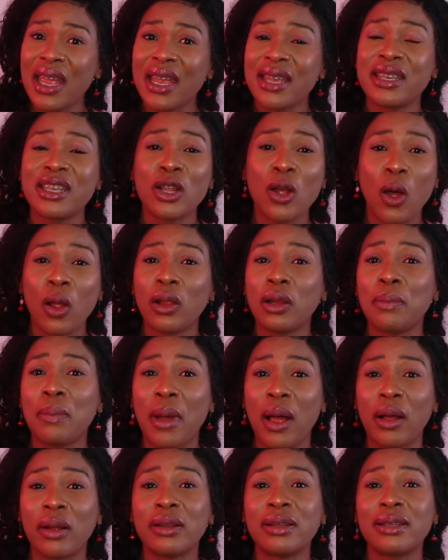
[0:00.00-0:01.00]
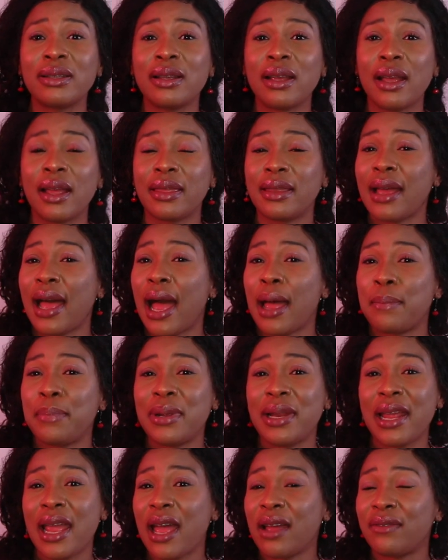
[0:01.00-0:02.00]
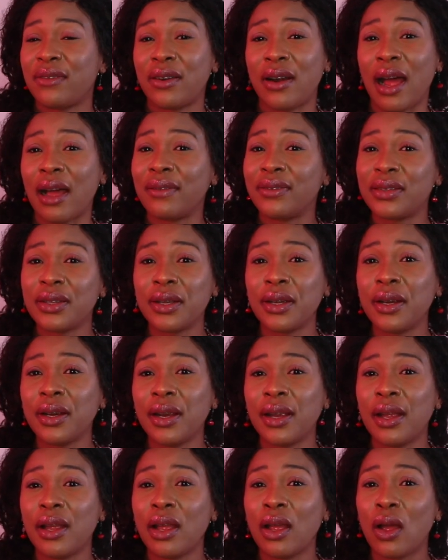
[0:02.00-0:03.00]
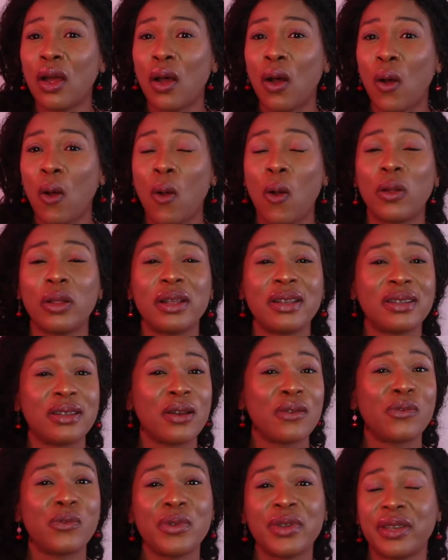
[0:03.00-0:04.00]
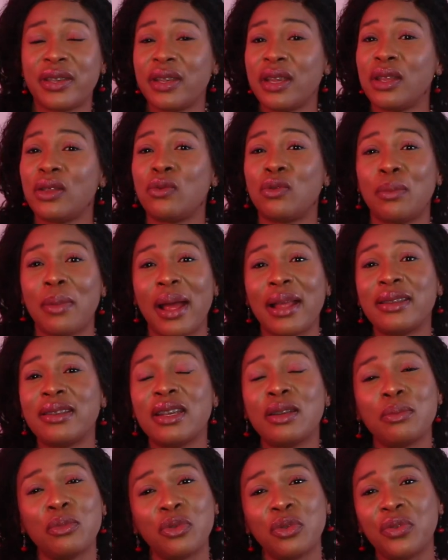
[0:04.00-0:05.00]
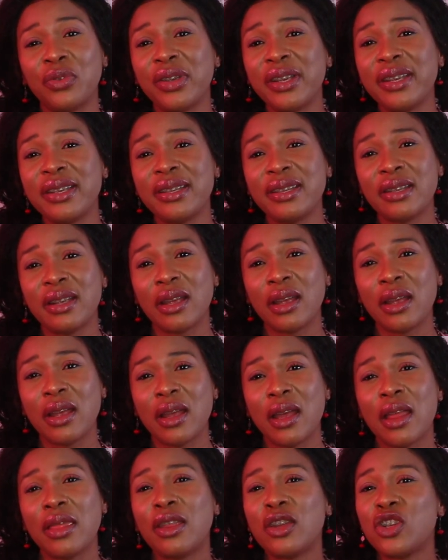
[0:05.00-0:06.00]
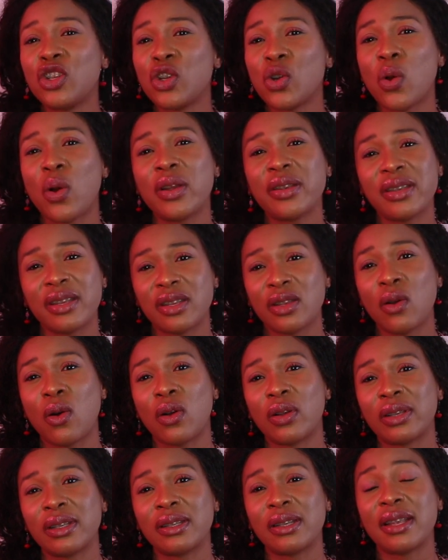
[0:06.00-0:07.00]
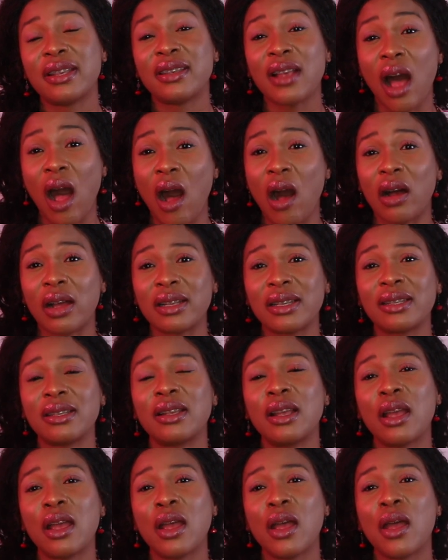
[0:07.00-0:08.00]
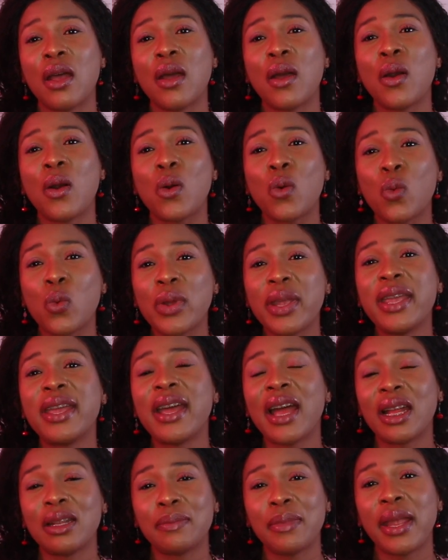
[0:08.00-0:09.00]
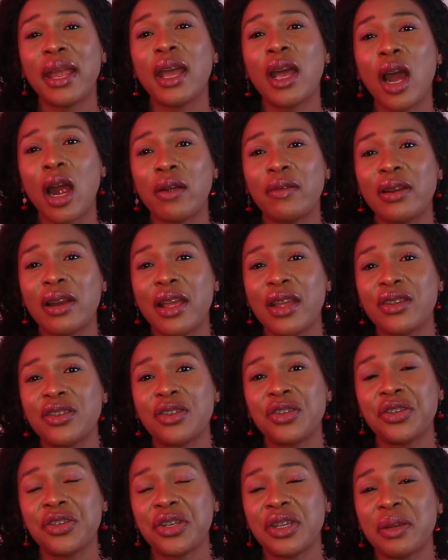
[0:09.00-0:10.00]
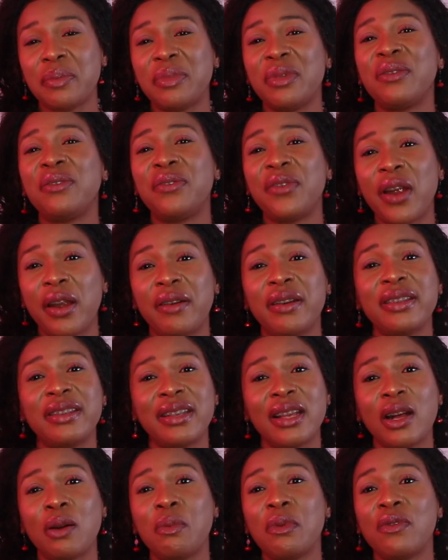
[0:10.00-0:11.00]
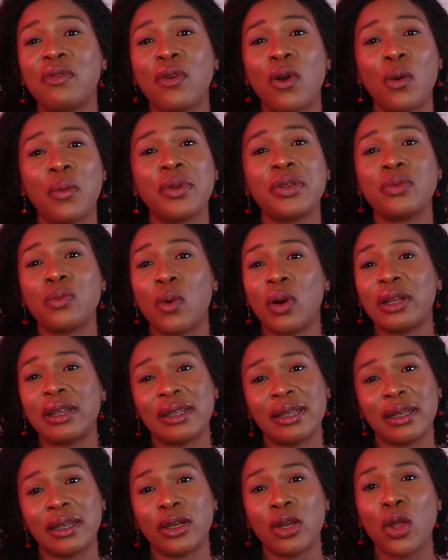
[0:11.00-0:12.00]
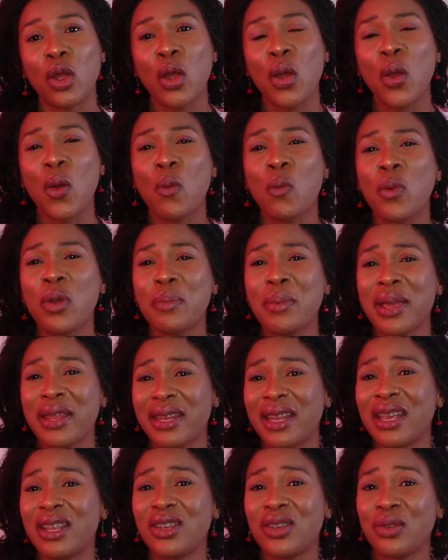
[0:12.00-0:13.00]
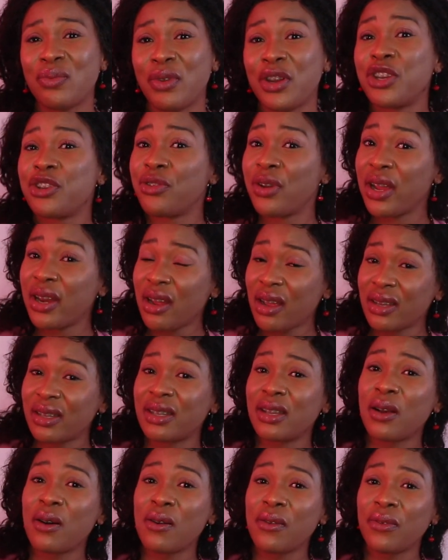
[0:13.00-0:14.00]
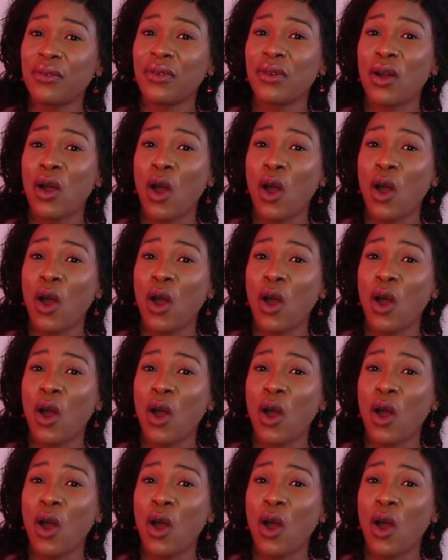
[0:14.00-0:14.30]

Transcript: Is it all about the happily ever after? All the stuff we see in the romantic movies? The choice is ours. We can make our relationship the fairy tale we've always wanted. We may need to retrain ourselves,